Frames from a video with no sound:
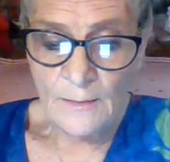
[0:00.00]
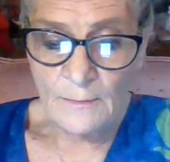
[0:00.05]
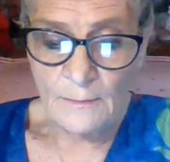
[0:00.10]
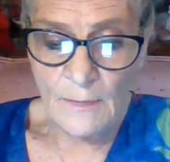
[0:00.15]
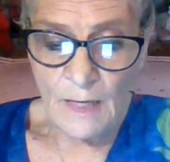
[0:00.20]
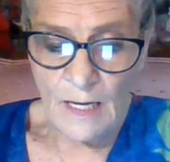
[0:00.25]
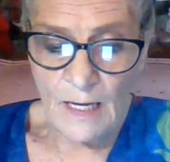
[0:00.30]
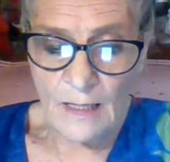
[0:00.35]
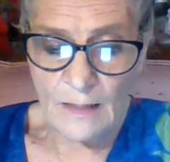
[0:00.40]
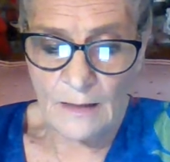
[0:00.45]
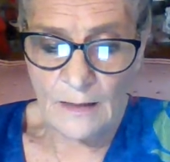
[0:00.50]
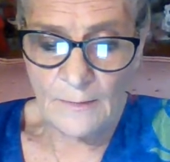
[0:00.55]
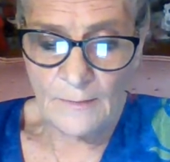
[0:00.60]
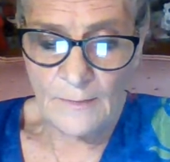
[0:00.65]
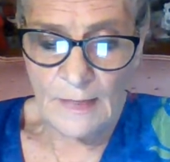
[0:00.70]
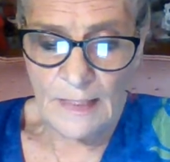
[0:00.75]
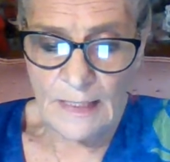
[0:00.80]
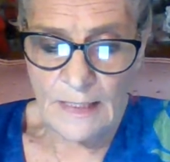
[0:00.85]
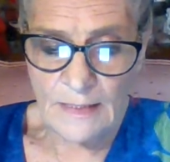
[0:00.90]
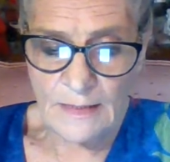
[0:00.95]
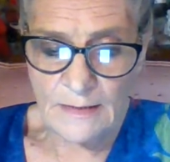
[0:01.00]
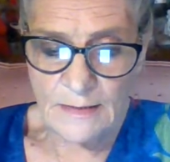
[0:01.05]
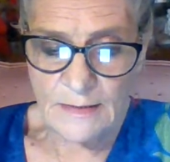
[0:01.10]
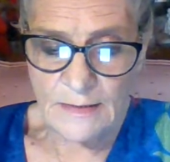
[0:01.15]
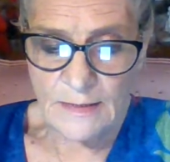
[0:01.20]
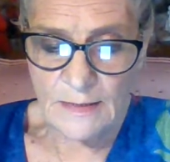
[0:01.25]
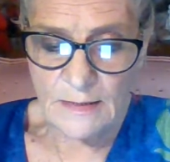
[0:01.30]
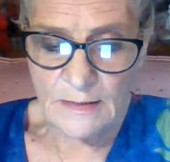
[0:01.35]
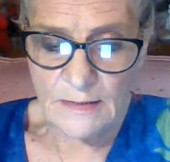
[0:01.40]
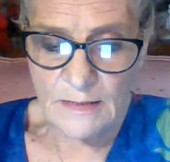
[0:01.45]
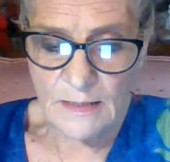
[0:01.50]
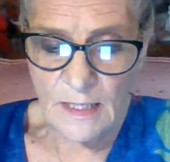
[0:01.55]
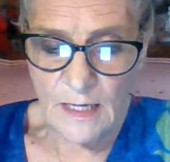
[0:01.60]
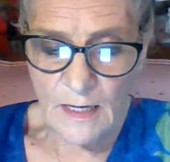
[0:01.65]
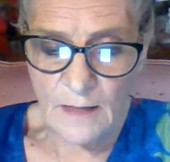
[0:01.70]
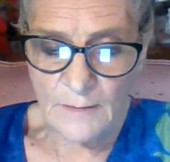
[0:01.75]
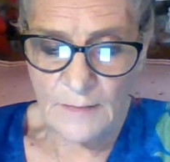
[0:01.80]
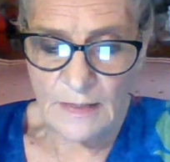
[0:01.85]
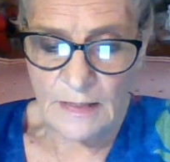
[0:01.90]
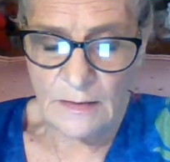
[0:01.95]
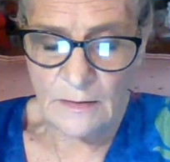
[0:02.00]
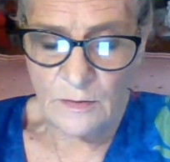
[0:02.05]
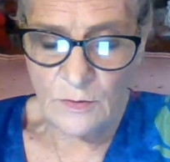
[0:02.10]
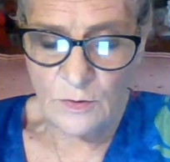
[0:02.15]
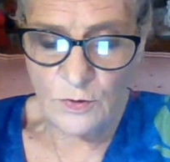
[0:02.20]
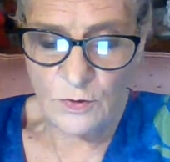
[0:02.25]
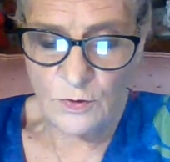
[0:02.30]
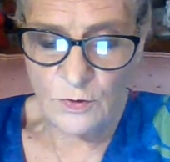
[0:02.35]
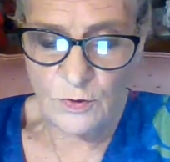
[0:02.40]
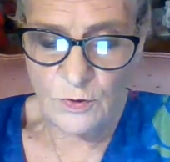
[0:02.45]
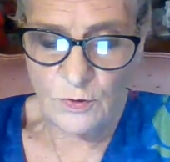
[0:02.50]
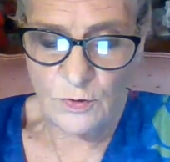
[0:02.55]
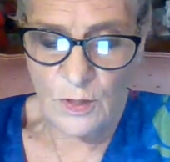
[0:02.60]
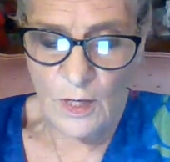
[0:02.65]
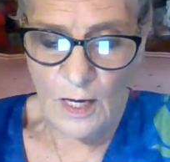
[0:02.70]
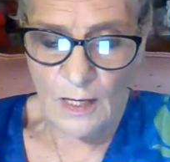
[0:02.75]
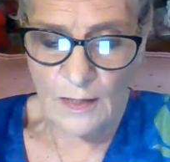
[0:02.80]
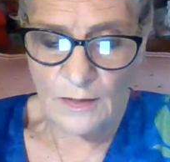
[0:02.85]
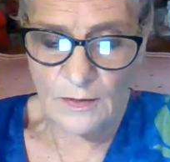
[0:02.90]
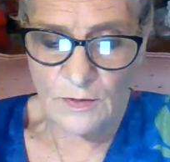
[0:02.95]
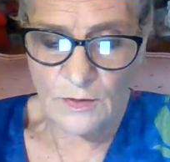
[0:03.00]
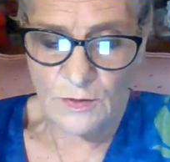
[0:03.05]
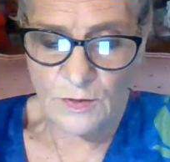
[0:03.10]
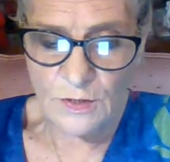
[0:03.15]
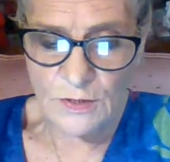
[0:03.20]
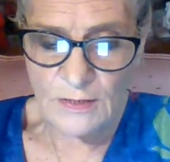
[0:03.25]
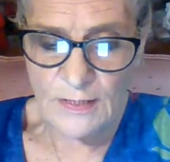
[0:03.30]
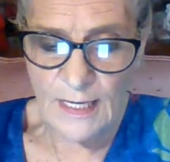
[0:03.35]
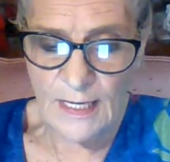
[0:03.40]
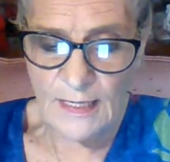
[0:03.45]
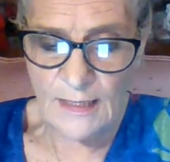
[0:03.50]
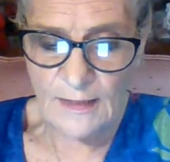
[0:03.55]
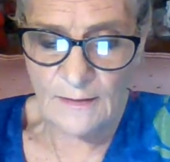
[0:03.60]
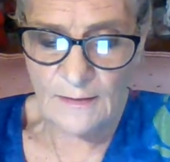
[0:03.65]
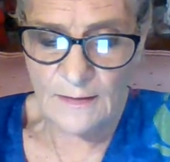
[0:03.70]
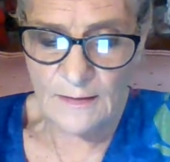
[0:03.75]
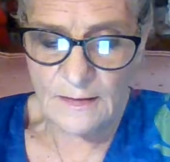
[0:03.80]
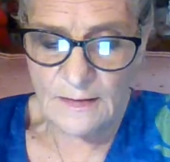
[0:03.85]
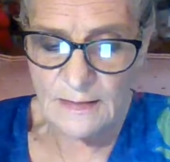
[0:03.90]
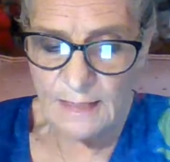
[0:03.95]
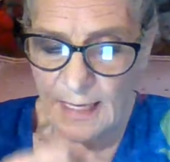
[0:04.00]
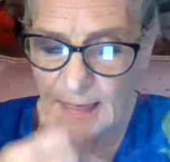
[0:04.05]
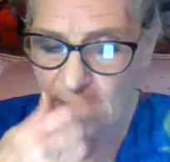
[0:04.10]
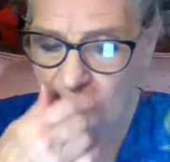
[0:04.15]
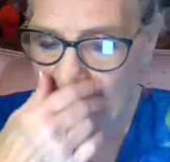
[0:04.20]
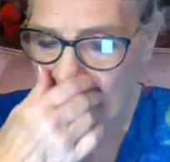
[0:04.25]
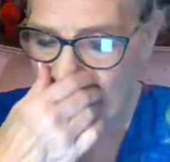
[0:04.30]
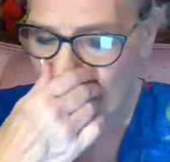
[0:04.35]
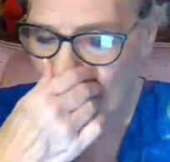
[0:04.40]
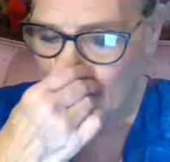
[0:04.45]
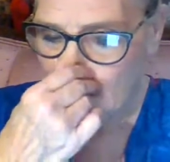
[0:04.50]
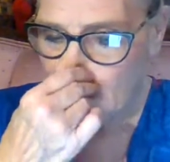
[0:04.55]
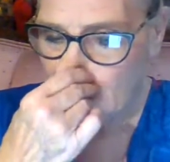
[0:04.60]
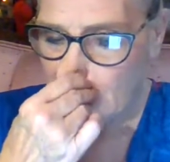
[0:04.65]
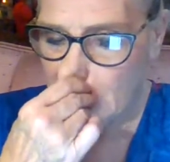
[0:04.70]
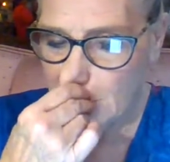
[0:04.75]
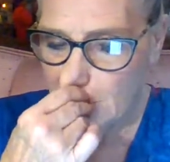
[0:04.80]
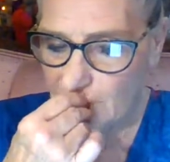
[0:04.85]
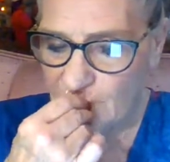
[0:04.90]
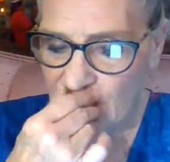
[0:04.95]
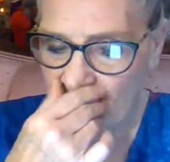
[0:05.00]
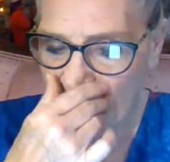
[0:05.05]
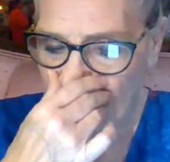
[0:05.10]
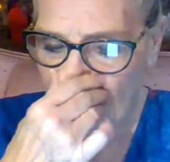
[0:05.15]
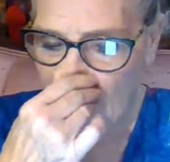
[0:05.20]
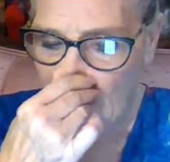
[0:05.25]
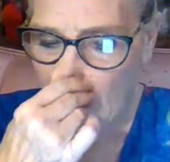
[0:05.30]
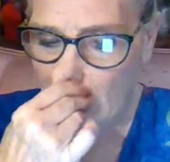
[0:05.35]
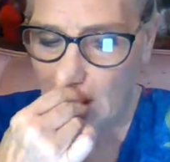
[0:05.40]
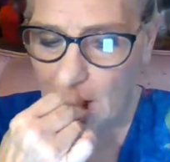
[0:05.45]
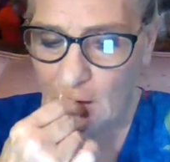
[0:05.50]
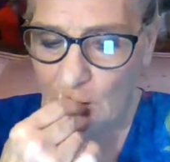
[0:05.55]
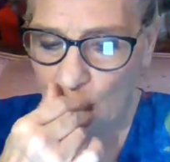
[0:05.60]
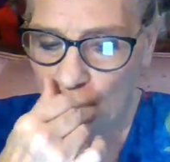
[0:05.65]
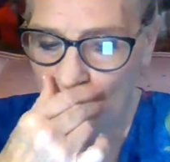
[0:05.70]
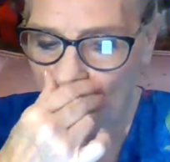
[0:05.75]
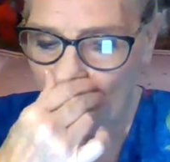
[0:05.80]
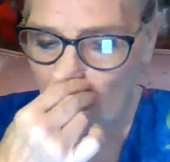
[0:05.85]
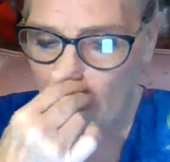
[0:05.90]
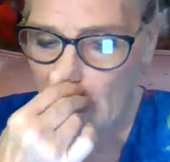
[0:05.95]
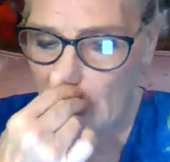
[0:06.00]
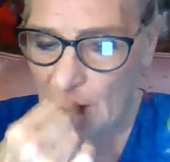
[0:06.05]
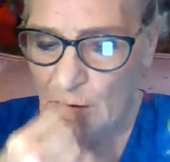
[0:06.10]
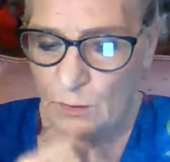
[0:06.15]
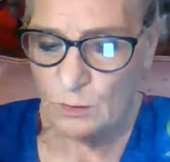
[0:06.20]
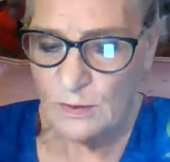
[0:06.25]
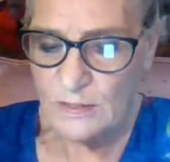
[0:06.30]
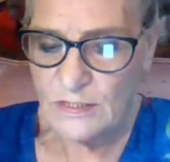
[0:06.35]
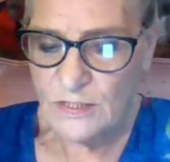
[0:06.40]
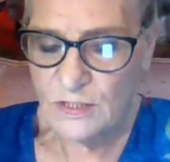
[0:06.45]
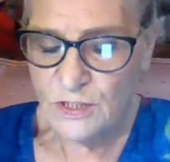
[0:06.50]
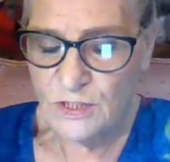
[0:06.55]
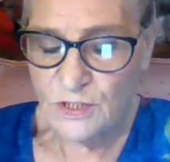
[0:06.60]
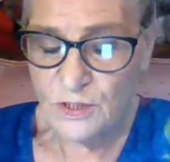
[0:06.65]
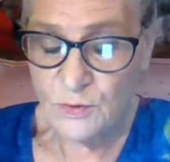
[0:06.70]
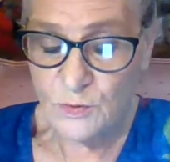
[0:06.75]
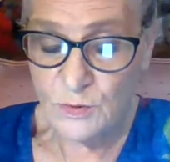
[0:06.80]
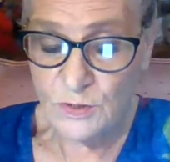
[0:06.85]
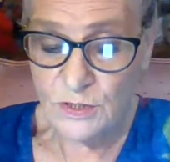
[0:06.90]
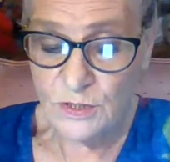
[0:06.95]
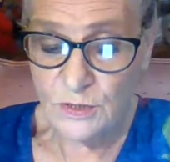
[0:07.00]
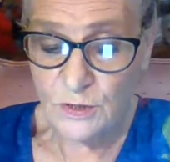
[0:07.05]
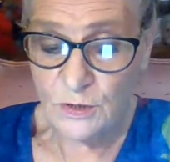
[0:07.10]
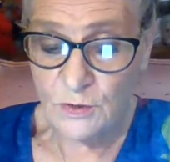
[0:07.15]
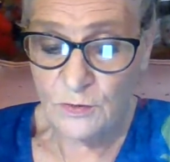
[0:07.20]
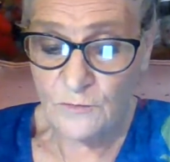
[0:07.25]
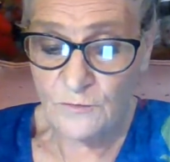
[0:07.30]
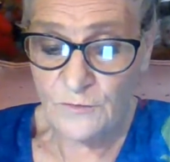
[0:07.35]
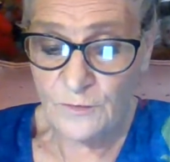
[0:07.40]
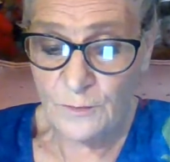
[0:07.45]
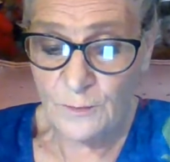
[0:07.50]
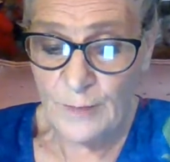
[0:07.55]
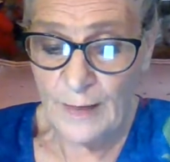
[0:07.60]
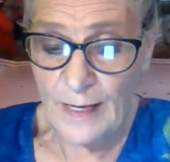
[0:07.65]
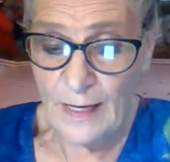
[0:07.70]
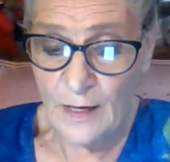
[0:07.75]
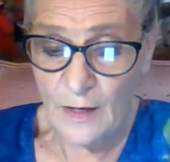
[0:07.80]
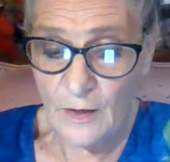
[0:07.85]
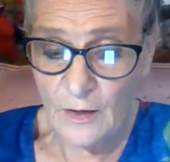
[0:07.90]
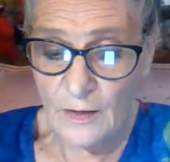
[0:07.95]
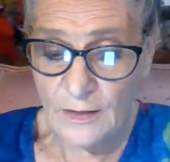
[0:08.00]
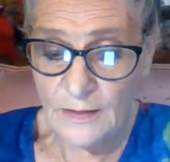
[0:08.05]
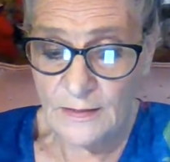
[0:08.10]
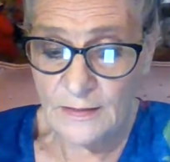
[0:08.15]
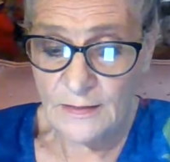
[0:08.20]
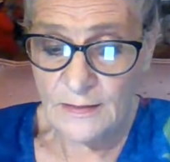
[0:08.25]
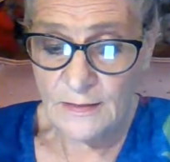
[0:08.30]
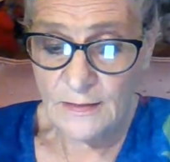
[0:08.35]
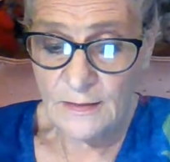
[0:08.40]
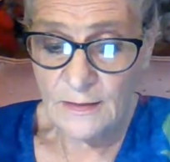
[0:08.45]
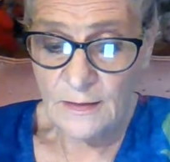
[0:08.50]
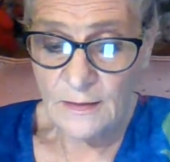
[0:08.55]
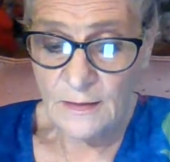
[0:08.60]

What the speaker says: Mon ami, said Tommy, you do not understand the psychology of an American woman who has just returned from Paris.